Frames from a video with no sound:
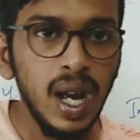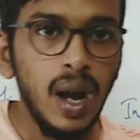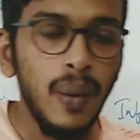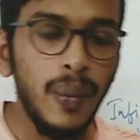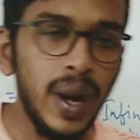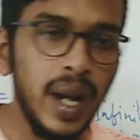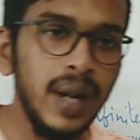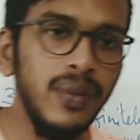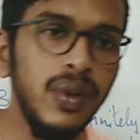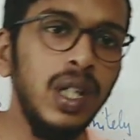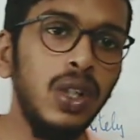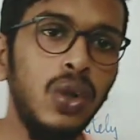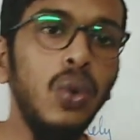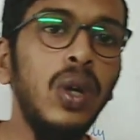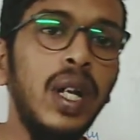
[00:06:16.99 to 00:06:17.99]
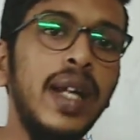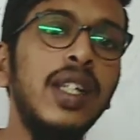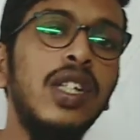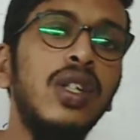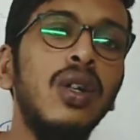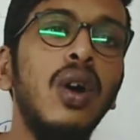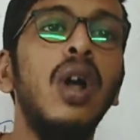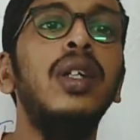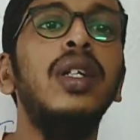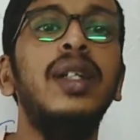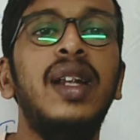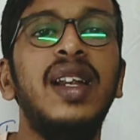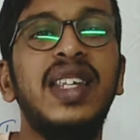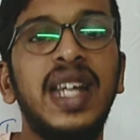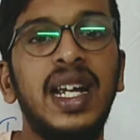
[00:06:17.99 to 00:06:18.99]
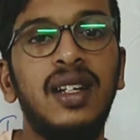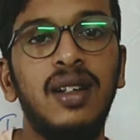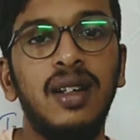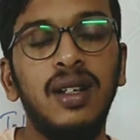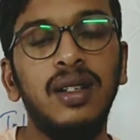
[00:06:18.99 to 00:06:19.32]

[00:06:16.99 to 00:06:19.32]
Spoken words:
When will two lines not intersect?